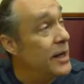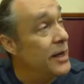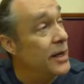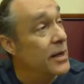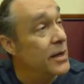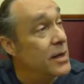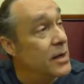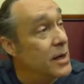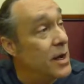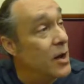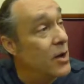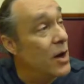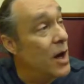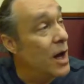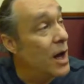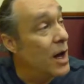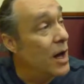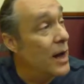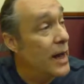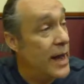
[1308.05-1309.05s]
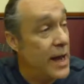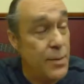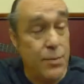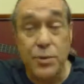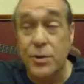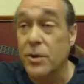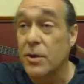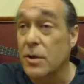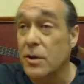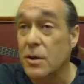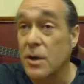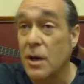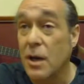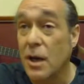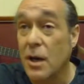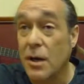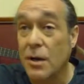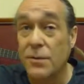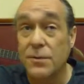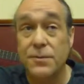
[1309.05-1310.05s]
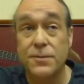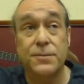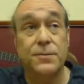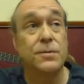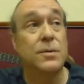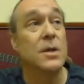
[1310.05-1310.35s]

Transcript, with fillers: in uh, April of,